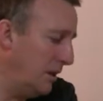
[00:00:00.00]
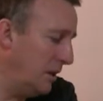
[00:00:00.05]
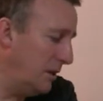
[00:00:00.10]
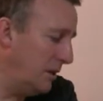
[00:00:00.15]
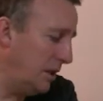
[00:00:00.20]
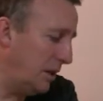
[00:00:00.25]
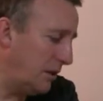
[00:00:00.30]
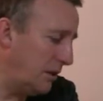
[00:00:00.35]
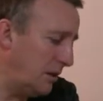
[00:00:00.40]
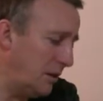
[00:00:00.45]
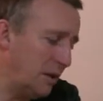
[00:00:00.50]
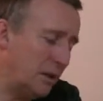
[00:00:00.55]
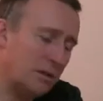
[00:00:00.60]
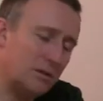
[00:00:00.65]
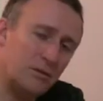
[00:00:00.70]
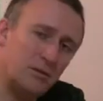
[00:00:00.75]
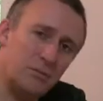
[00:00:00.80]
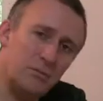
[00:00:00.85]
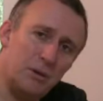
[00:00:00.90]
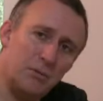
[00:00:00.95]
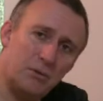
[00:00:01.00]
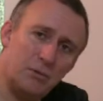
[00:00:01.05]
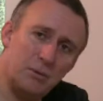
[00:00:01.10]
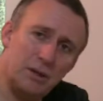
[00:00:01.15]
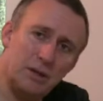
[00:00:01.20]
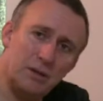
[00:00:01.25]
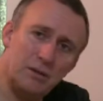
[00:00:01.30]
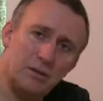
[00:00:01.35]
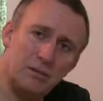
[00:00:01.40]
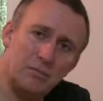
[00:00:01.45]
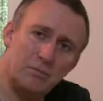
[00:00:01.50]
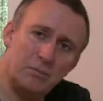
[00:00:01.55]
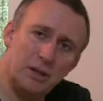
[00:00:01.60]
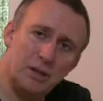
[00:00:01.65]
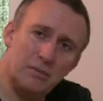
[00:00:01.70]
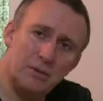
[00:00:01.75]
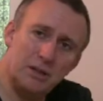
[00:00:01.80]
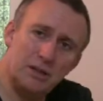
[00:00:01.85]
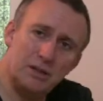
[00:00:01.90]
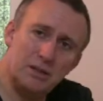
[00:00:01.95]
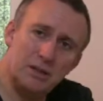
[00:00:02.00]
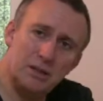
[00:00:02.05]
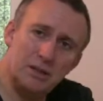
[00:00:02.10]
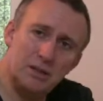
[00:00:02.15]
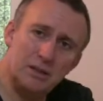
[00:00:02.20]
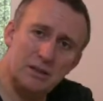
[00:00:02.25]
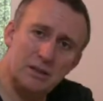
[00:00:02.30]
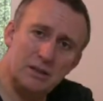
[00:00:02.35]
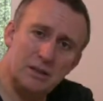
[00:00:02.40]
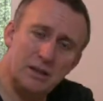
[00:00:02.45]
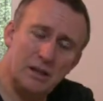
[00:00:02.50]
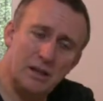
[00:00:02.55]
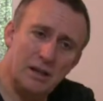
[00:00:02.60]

The other thing to remember about bulimics is,